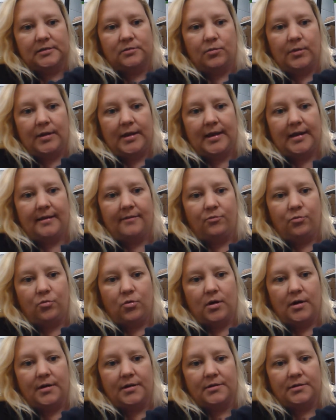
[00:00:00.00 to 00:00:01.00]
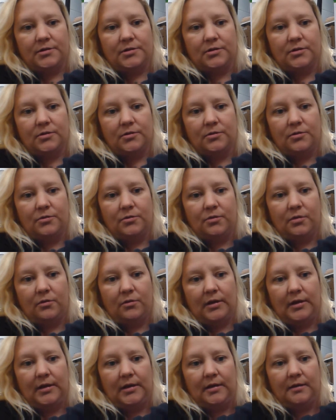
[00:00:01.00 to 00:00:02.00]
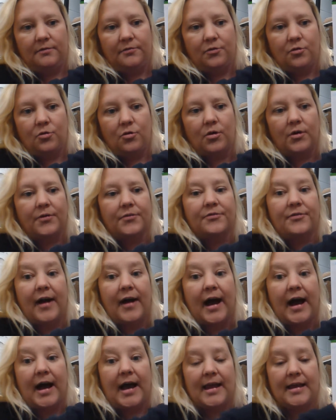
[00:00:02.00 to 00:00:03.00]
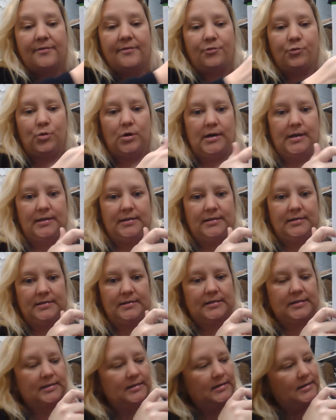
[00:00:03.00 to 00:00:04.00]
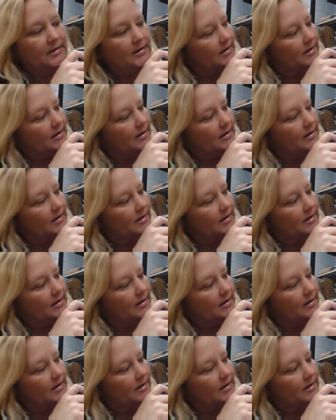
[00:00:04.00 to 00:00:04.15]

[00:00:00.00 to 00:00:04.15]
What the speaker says: We have 1, 2, 3, 4, 5 ones.